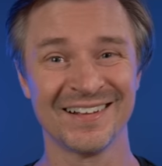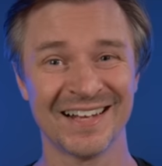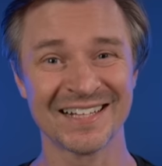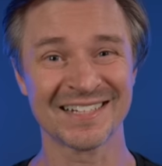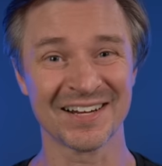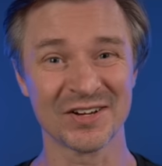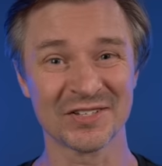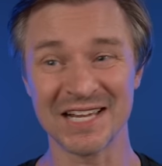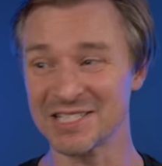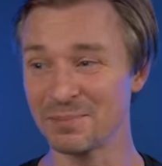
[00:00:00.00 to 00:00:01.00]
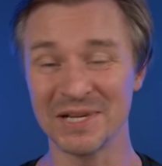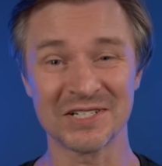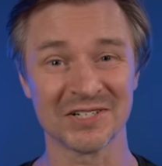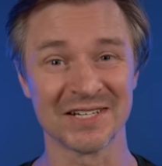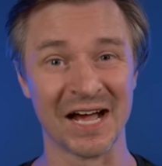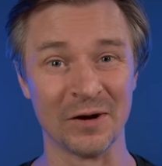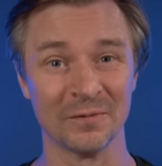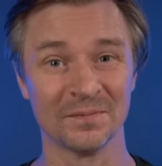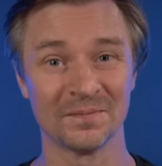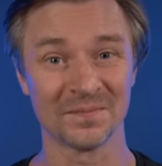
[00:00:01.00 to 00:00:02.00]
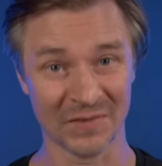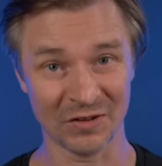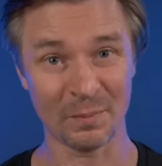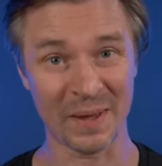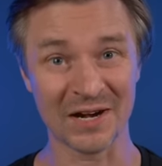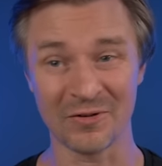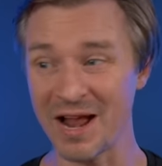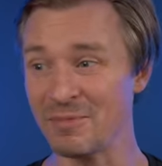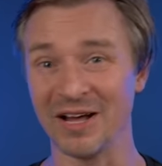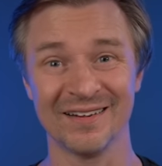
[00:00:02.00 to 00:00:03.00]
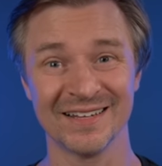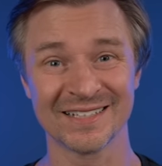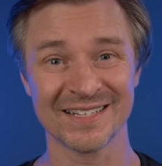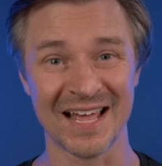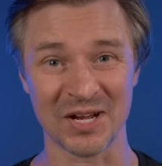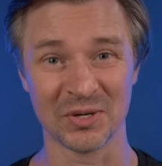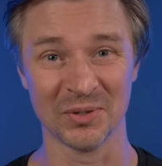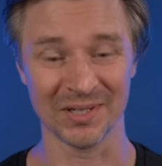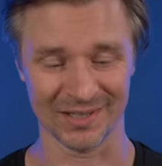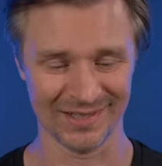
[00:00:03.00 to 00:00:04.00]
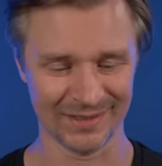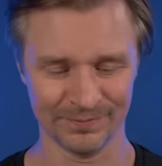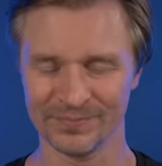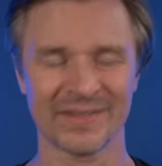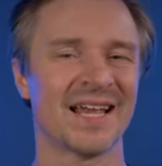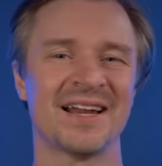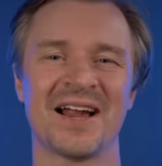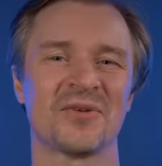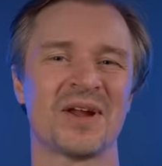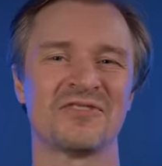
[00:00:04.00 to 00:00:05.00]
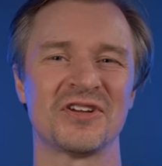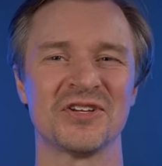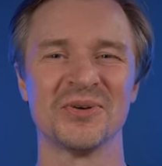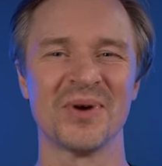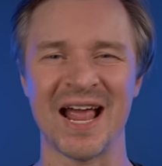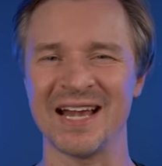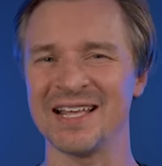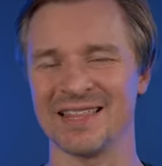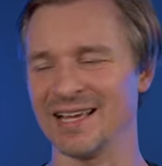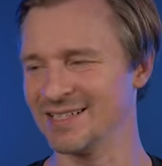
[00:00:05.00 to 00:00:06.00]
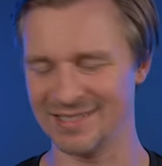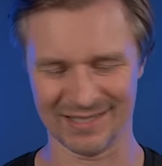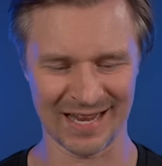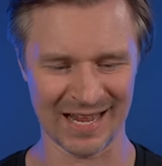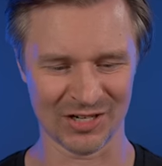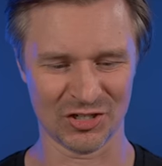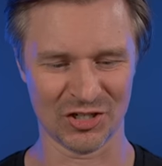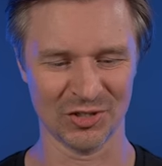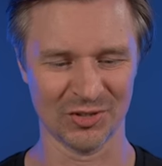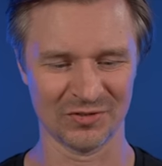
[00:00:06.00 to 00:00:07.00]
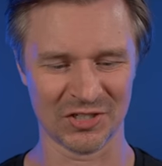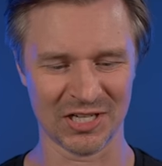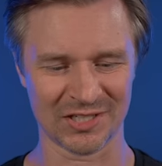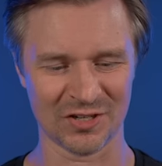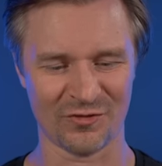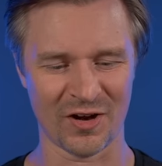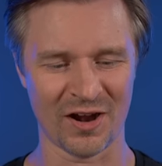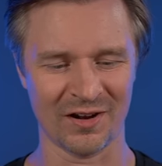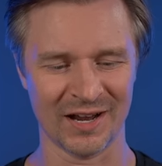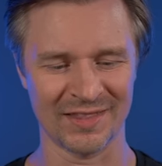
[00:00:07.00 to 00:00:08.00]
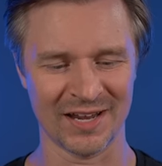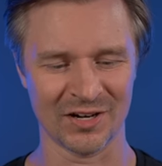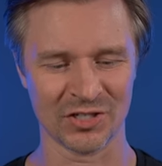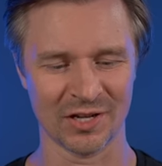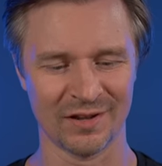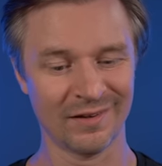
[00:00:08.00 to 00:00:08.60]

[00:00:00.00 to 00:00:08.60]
it's gonna go take some pictures now of a panorama. Isn't that cool? And I don't have to do anything. It's taken 2 of 6 so far, and there's